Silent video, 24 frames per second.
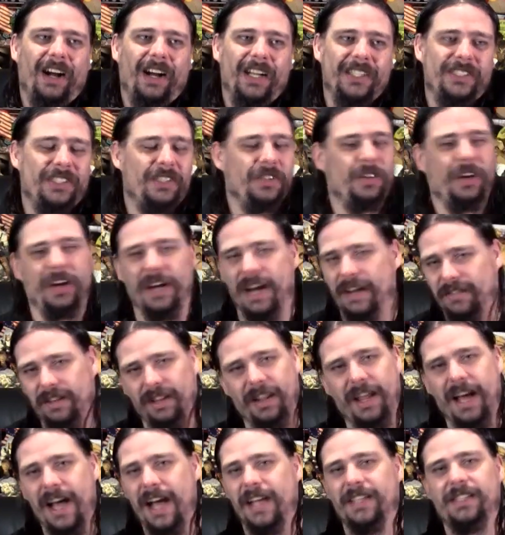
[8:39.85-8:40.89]
I still don't have The
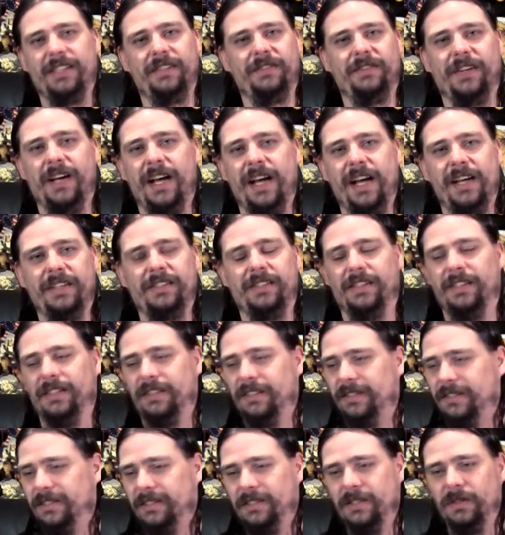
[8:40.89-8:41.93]
Last of Us, and
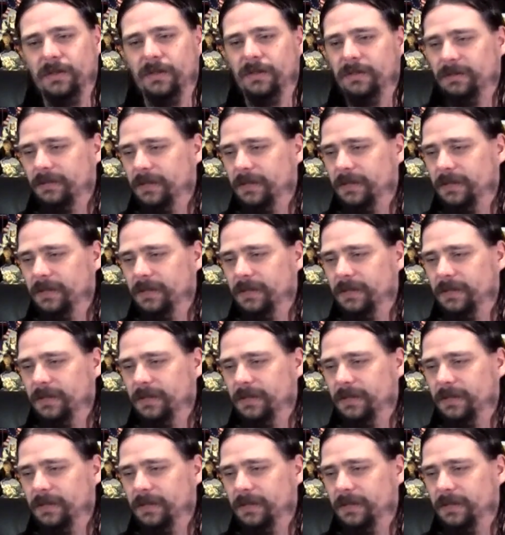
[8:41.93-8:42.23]
I still,